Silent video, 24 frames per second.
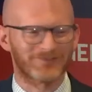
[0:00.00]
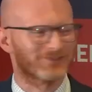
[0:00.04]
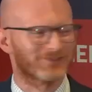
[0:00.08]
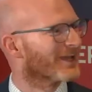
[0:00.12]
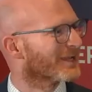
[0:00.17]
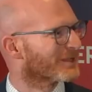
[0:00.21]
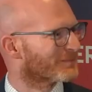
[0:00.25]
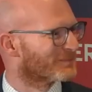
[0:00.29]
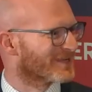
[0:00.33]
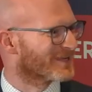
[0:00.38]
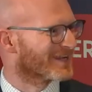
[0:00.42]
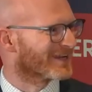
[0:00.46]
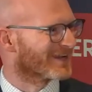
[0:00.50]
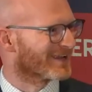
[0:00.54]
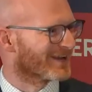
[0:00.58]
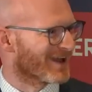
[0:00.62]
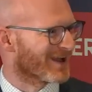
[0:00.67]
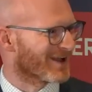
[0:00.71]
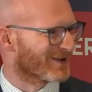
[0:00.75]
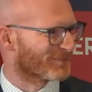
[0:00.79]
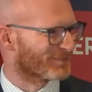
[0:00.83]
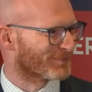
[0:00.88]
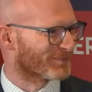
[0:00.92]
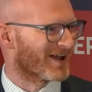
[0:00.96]
of like being an
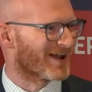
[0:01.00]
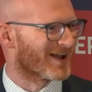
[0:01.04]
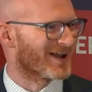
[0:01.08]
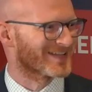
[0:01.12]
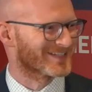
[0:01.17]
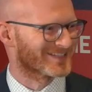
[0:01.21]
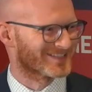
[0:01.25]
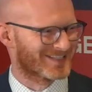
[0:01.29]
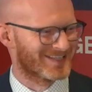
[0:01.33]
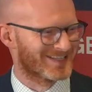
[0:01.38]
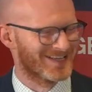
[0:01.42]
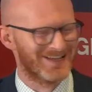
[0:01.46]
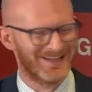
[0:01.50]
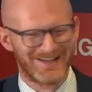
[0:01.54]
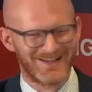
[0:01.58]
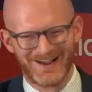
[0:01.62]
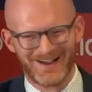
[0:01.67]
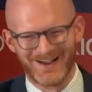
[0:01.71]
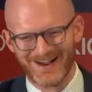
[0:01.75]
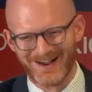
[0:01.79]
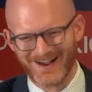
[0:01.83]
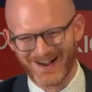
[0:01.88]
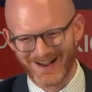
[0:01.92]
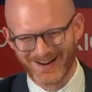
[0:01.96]
air boss
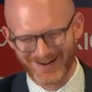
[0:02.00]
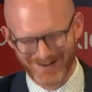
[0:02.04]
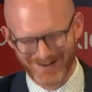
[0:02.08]
on an